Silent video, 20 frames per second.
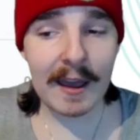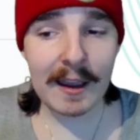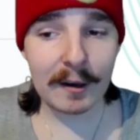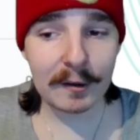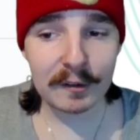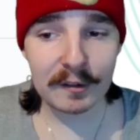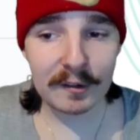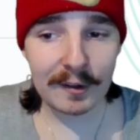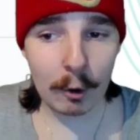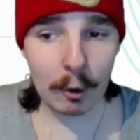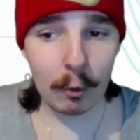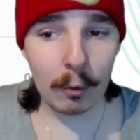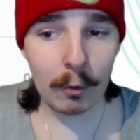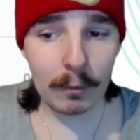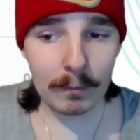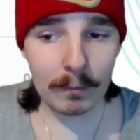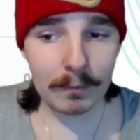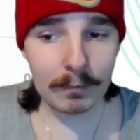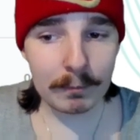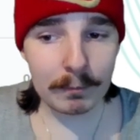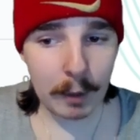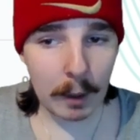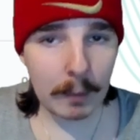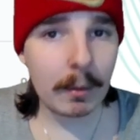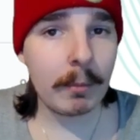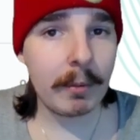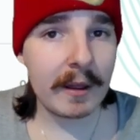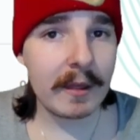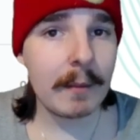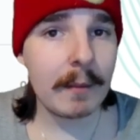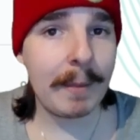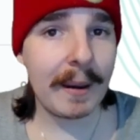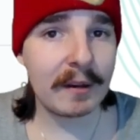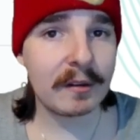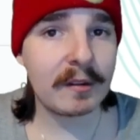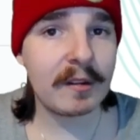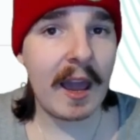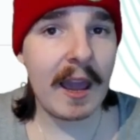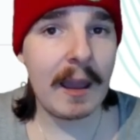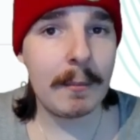are still probably the
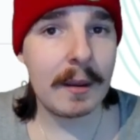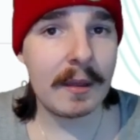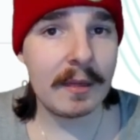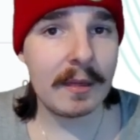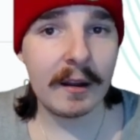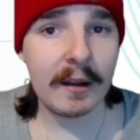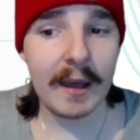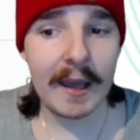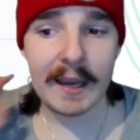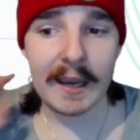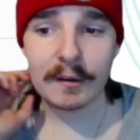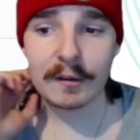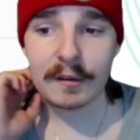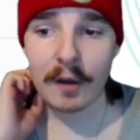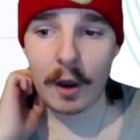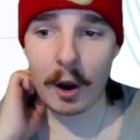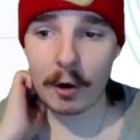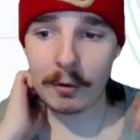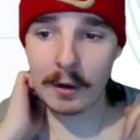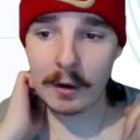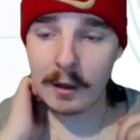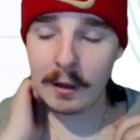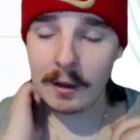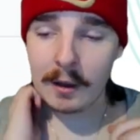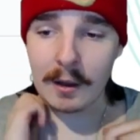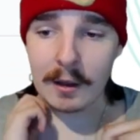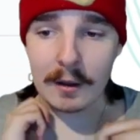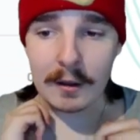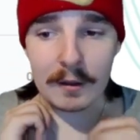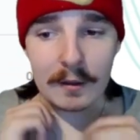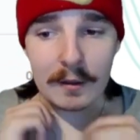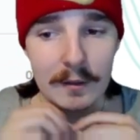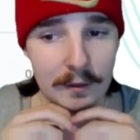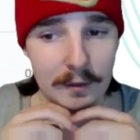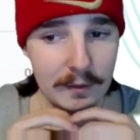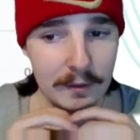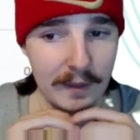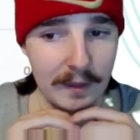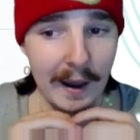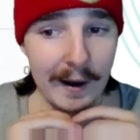best team in the league. So
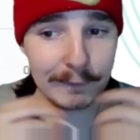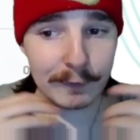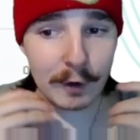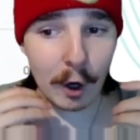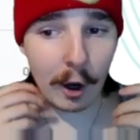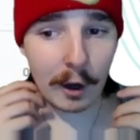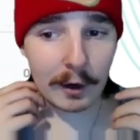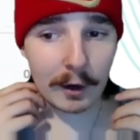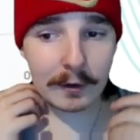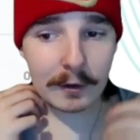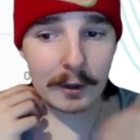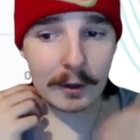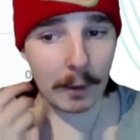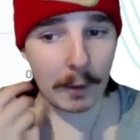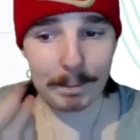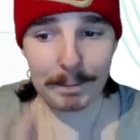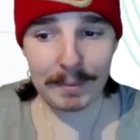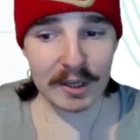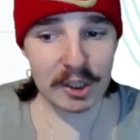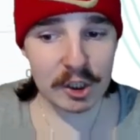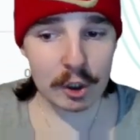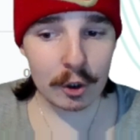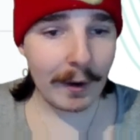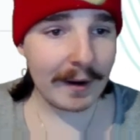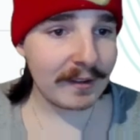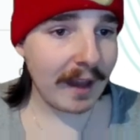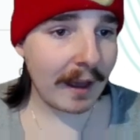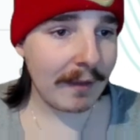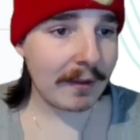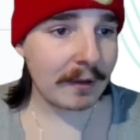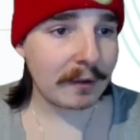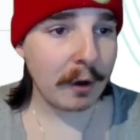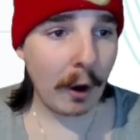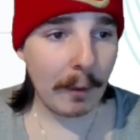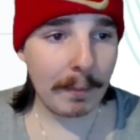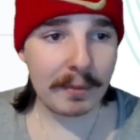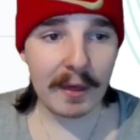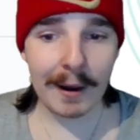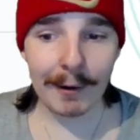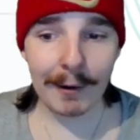they've got, you know, Bishnoi's at the
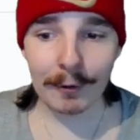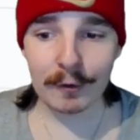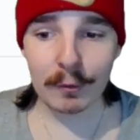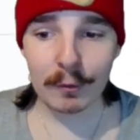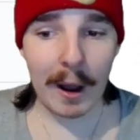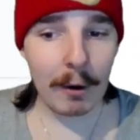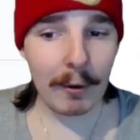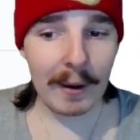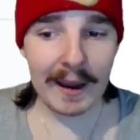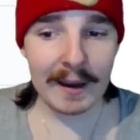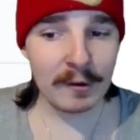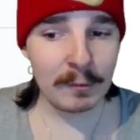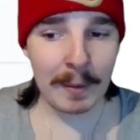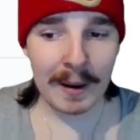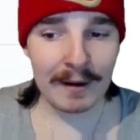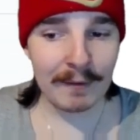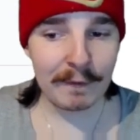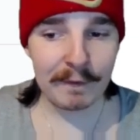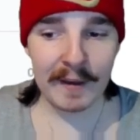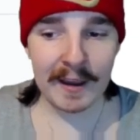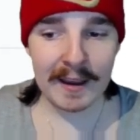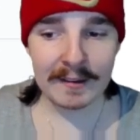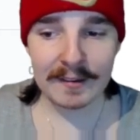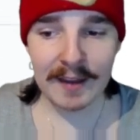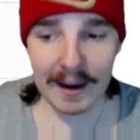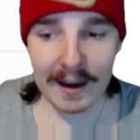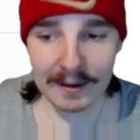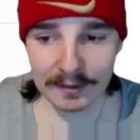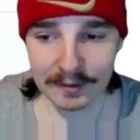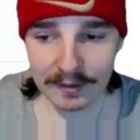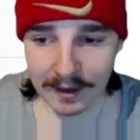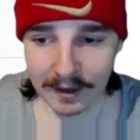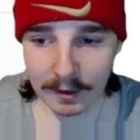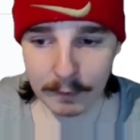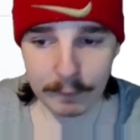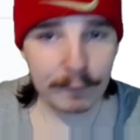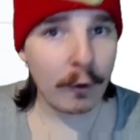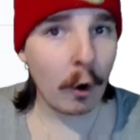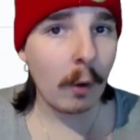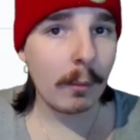top there as well. He's been fantastic.
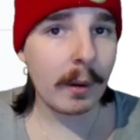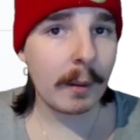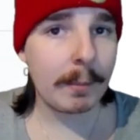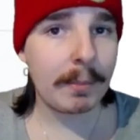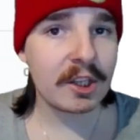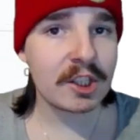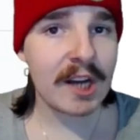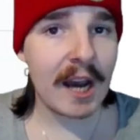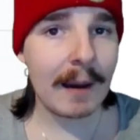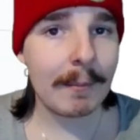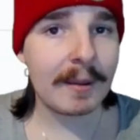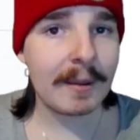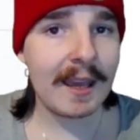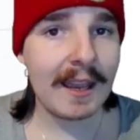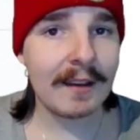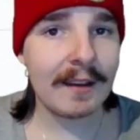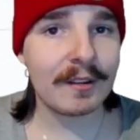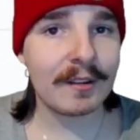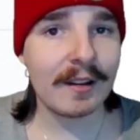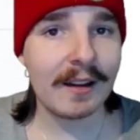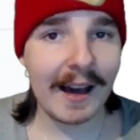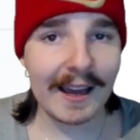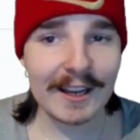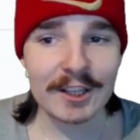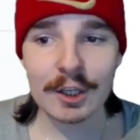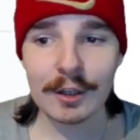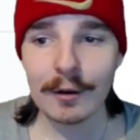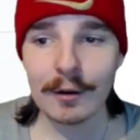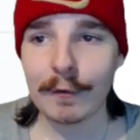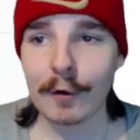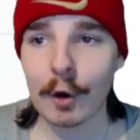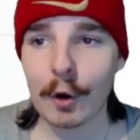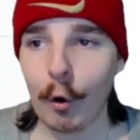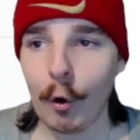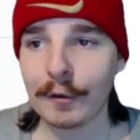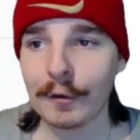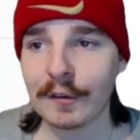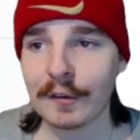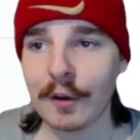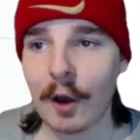Former Punjab Kings legend, of
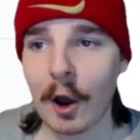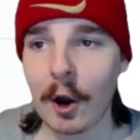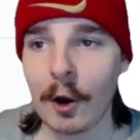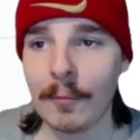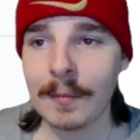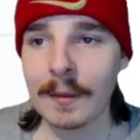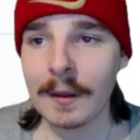course. So,